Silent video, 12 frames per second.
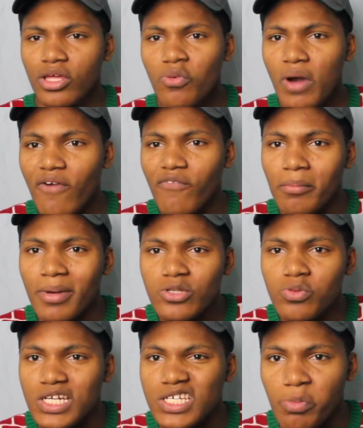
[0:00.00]
You out for
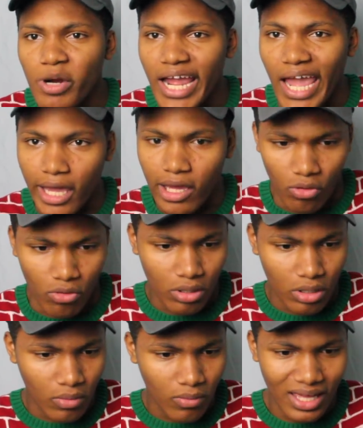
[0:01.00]
months with a sprained ankle.
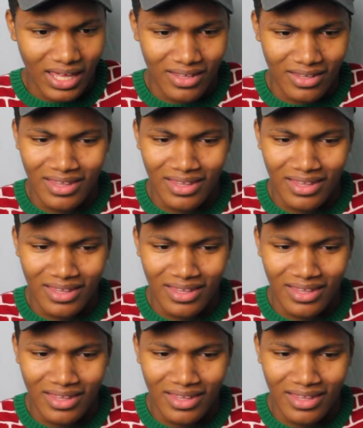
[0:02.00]
What?